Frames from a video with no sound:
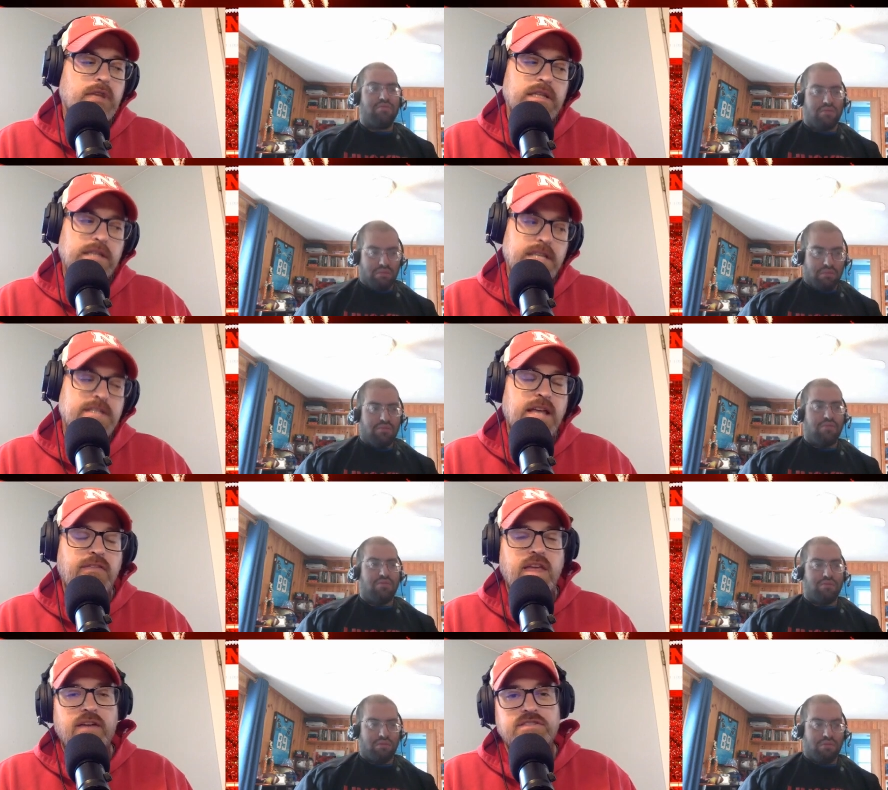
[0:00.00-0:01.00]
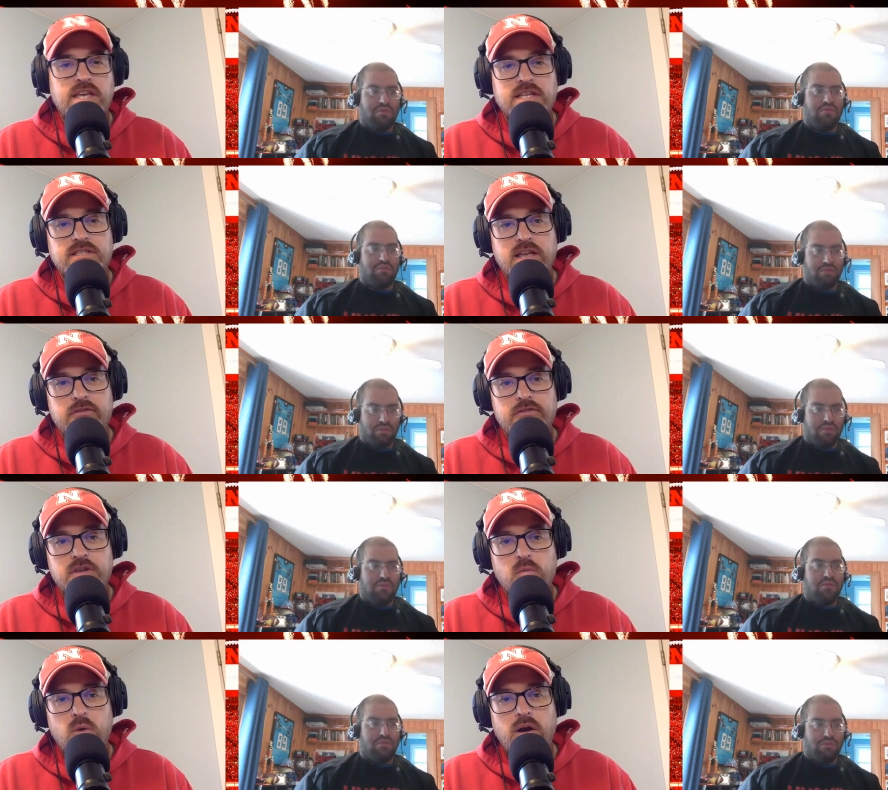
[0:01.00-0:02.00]
Speaker 1: at least at the FCS level
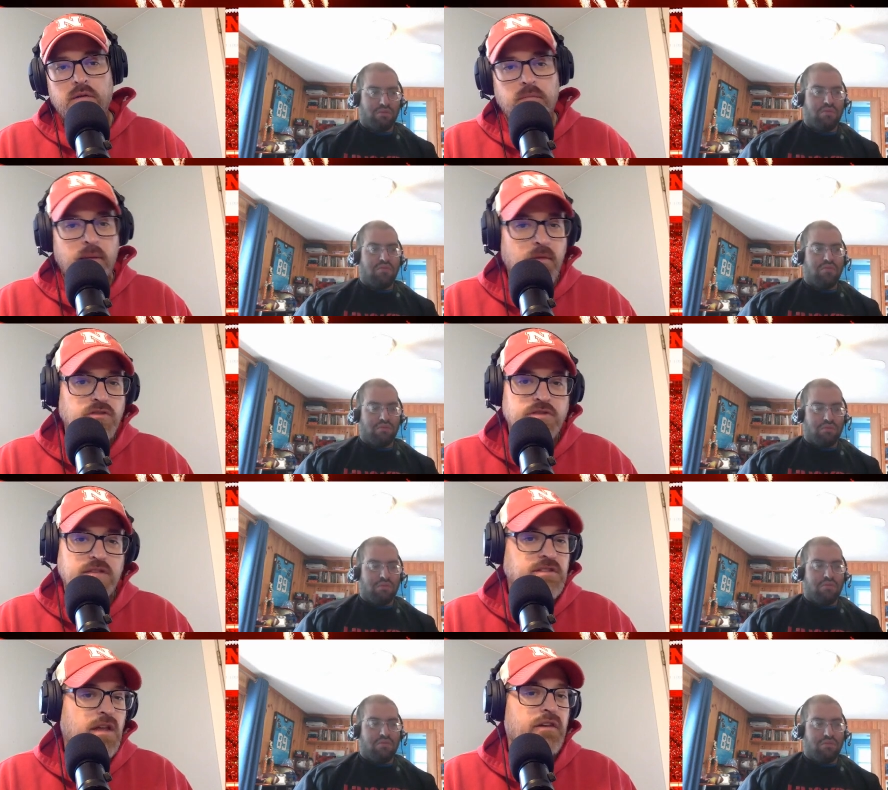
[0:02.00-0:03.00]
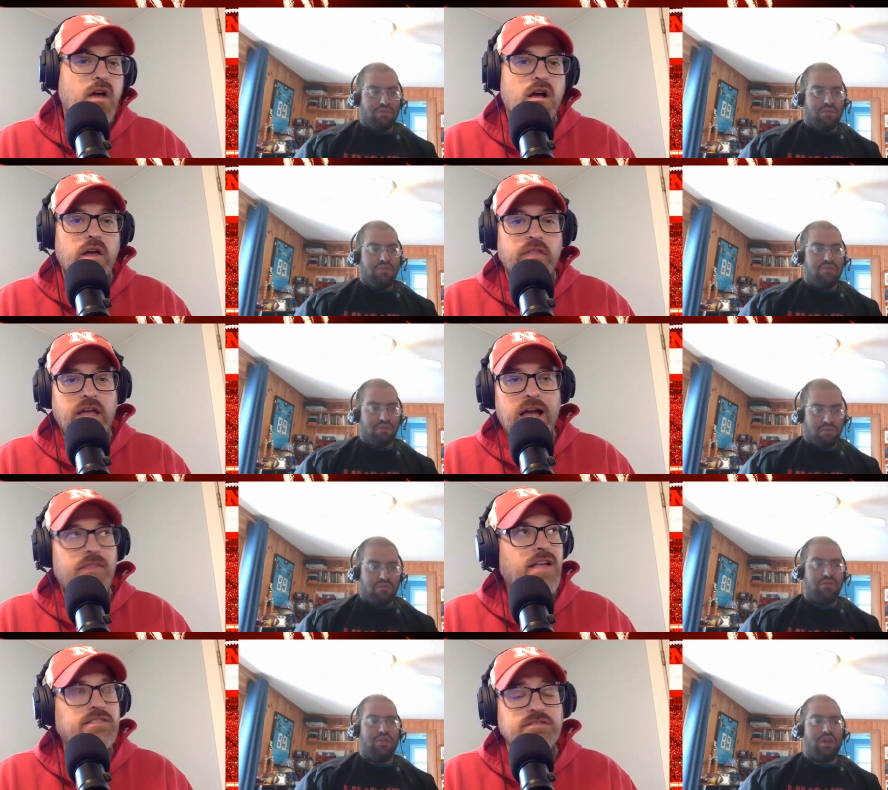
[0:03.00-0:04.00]
somewhere. And I'm not that's not a knock on the guy.
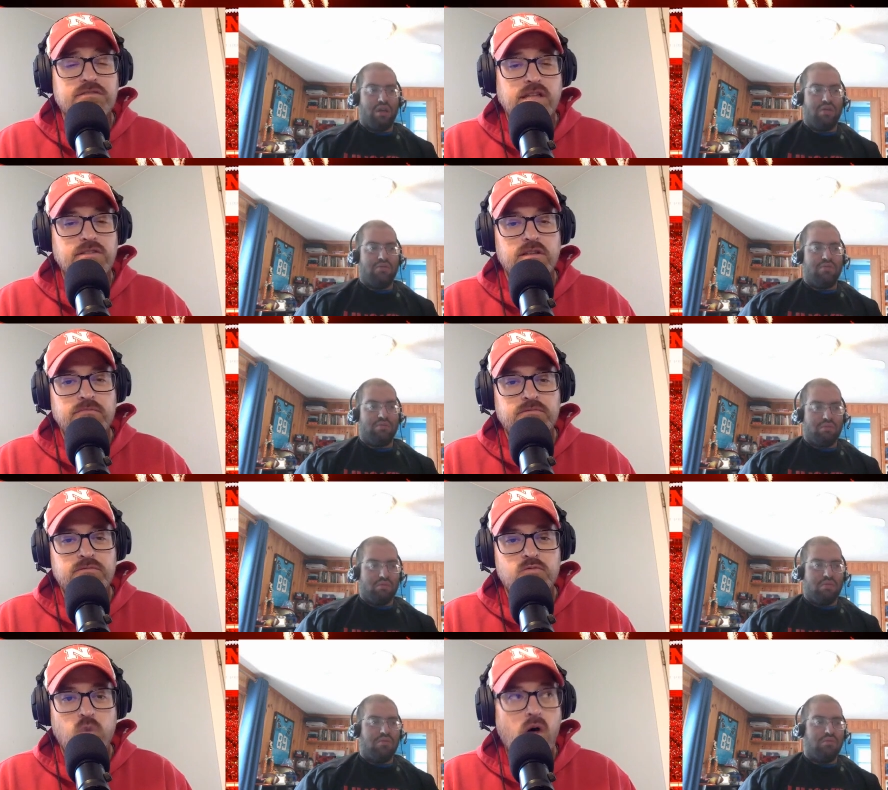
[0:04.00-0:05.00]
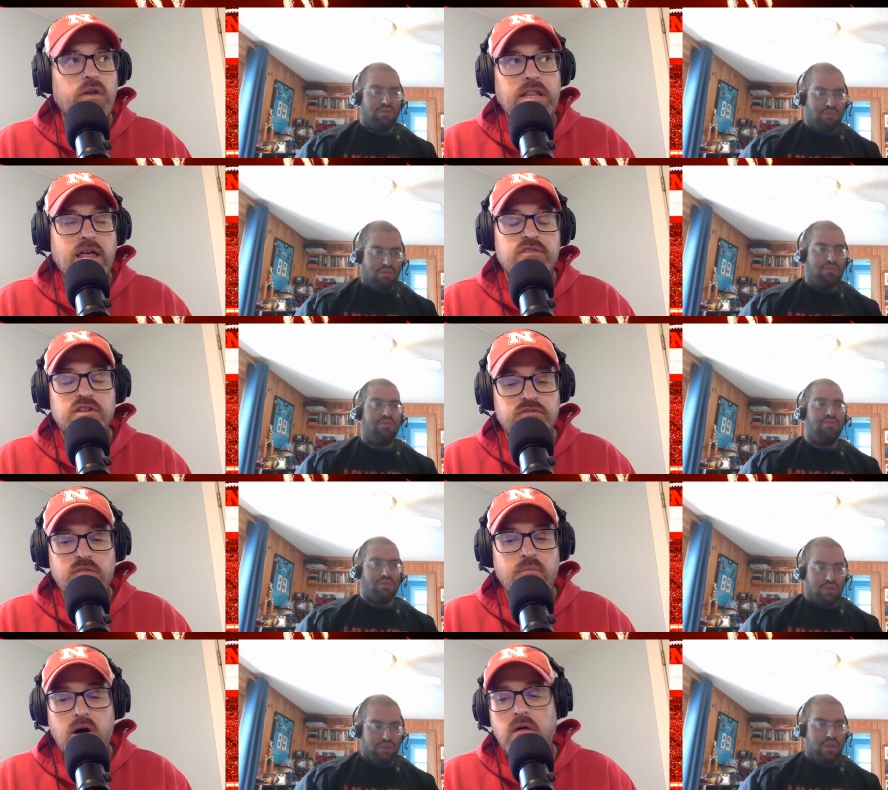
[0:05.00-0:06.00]
That's a, yeah. that's a quality level of
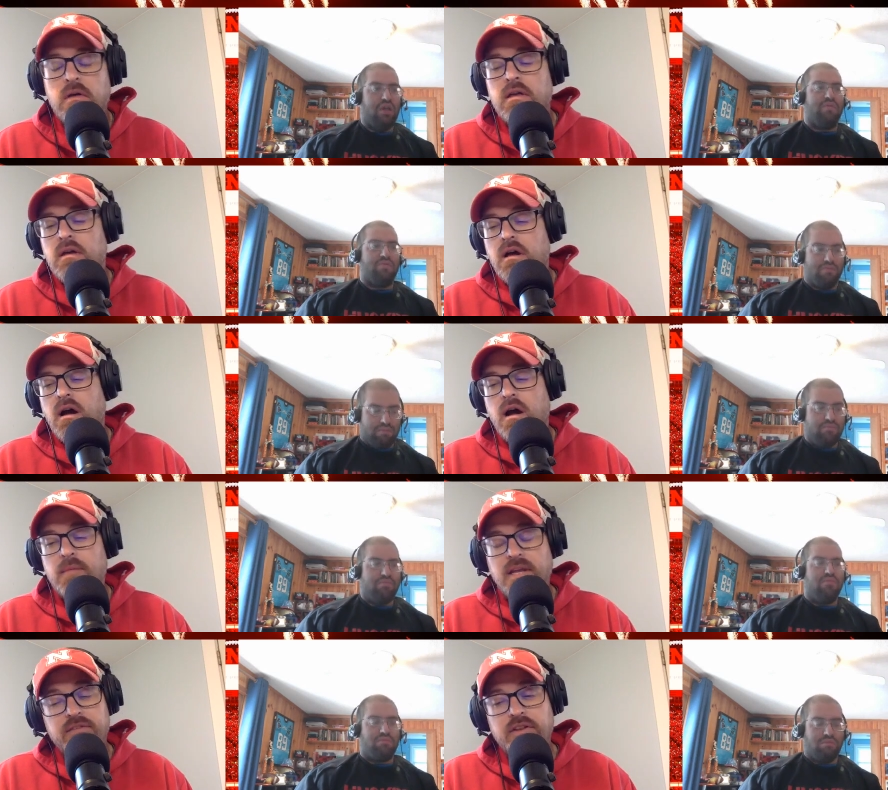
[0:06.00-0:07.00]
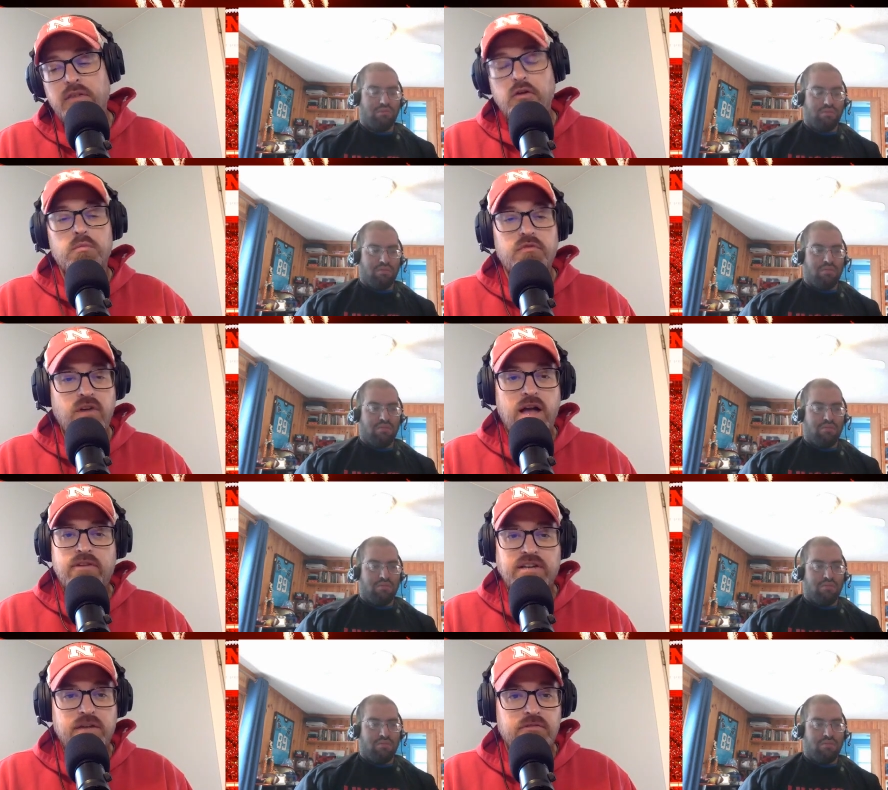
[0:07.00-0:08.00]
football. Yeah. Um, and even in the group of five,
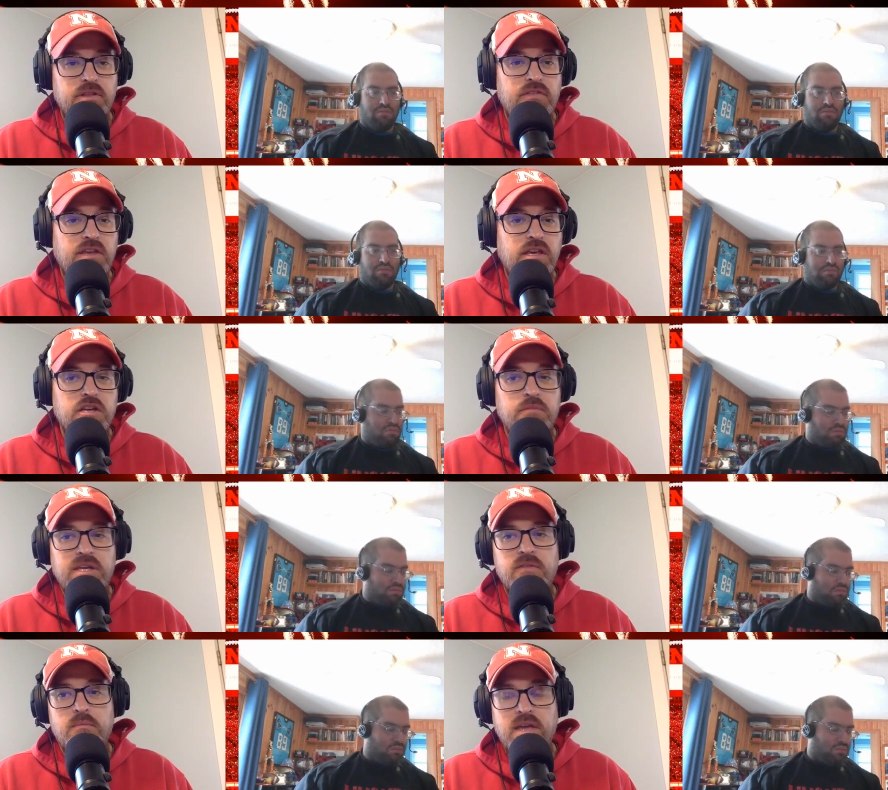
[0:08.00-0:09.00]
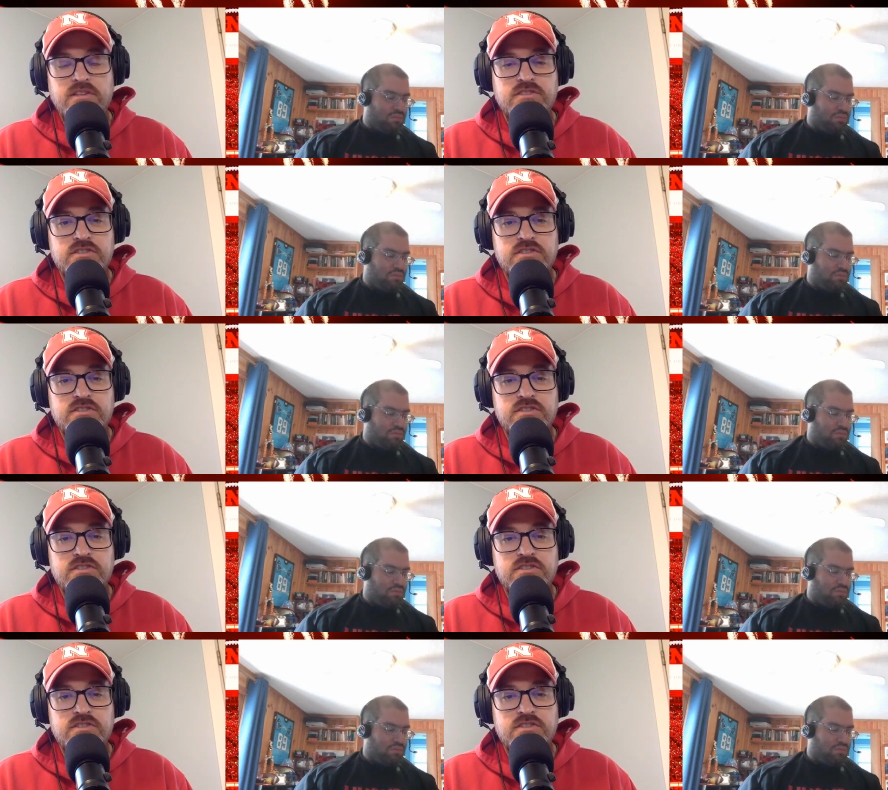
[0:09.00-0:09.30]
I definitely think he could be in the mix to